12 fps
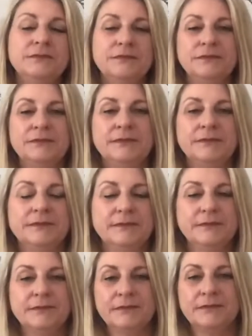
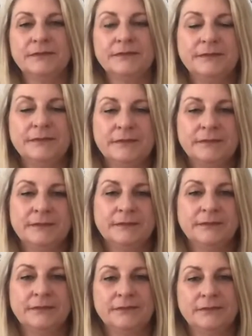
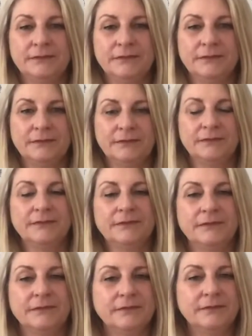
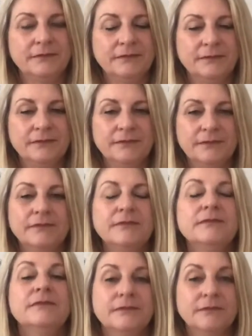
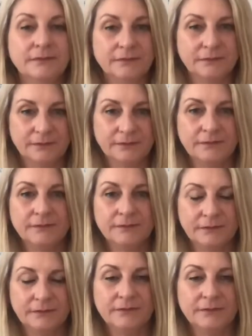
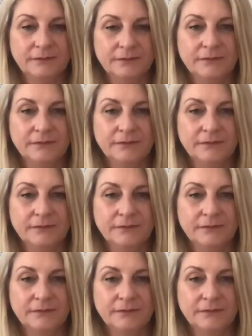(not speaking)